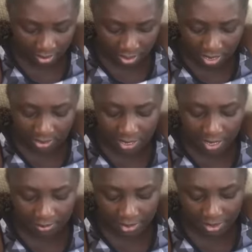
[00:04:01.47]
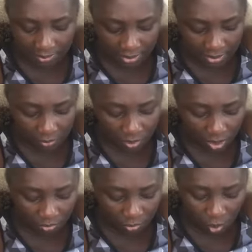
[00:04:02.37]
a timetable is a way
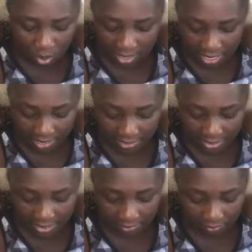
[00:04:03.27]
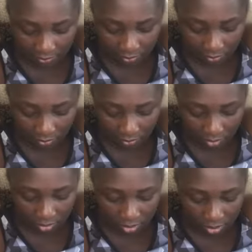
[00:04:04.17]
of organizing
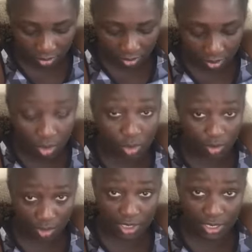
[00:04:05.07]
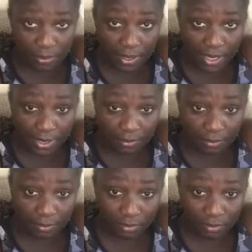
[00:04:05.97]
your study plan.
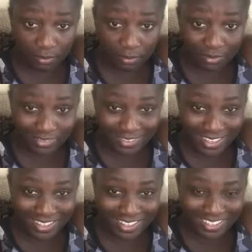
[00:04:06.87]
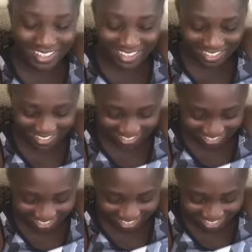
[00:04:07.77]
Nana,
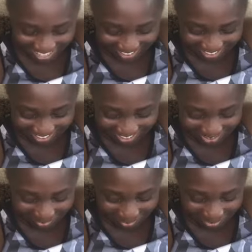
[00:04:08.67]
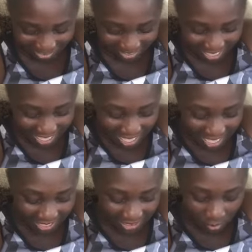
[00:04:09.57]
hi, sis, good morning.
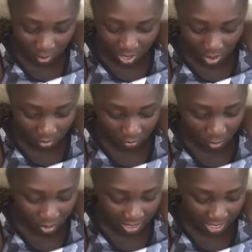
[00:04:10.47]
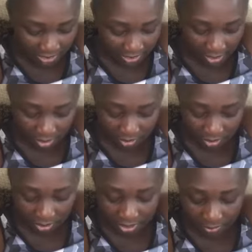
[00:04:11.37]
It's a way of organizing your
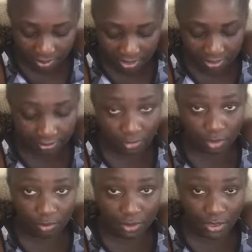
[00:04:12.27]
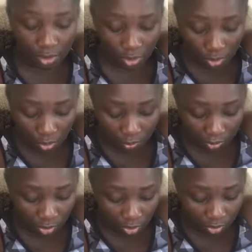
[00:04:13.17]
study plan, doing it so
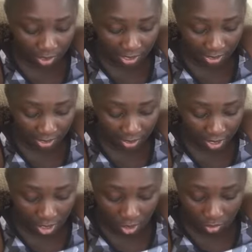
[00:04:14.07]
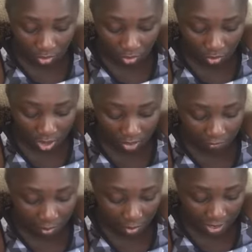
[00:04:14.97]
pictorially, so
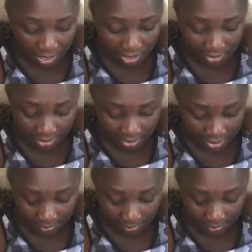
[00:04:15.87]
everybody can see.